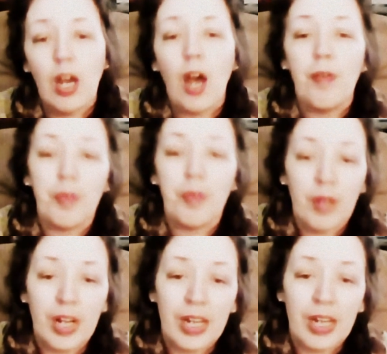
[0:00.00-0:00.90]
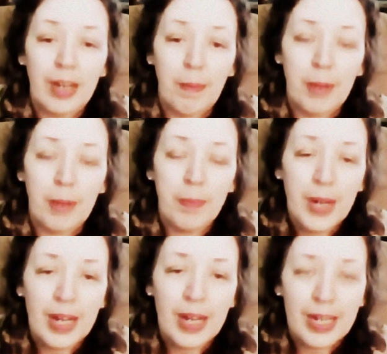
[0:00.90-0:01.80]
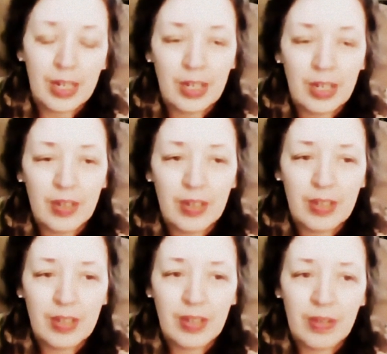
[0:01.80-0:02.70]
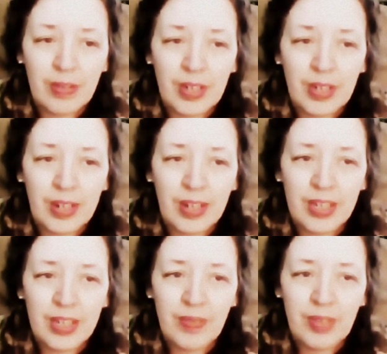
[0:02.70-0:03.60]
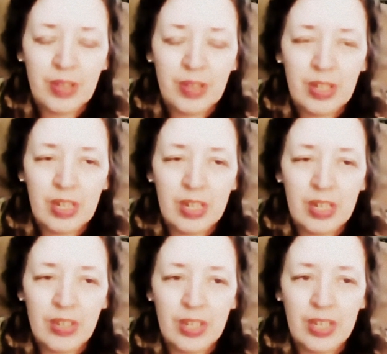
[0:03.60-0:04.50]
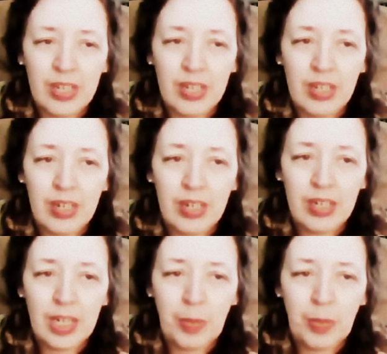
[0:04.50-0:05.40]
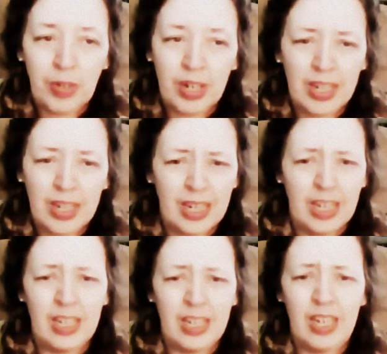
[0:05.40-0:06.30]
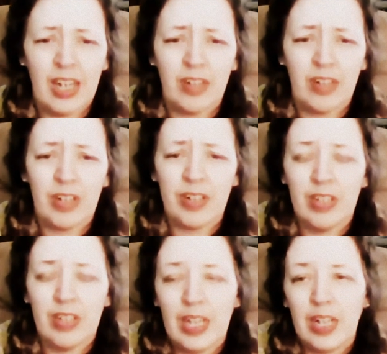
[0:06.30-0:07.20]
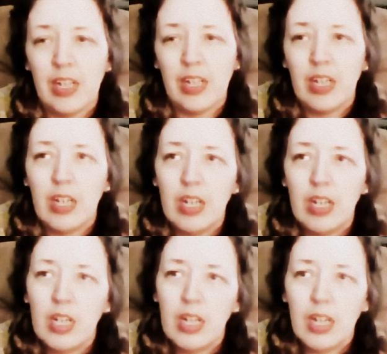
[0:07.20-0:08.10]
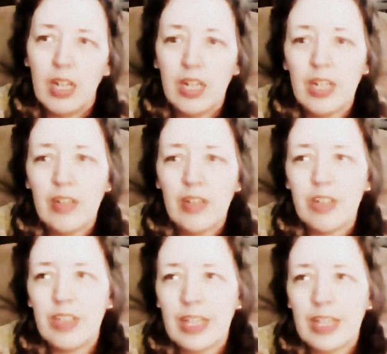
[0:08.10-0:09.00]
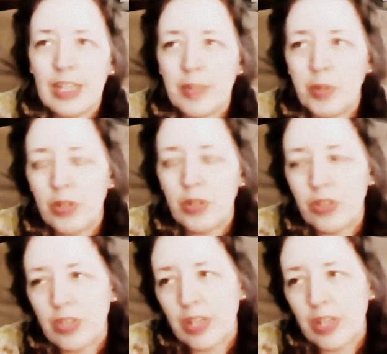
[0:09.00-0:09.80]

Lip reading: for locking up my bike. So yeah, I definitely needed a second cable lock, and I hadn't gotten around to that. Another exciting purchase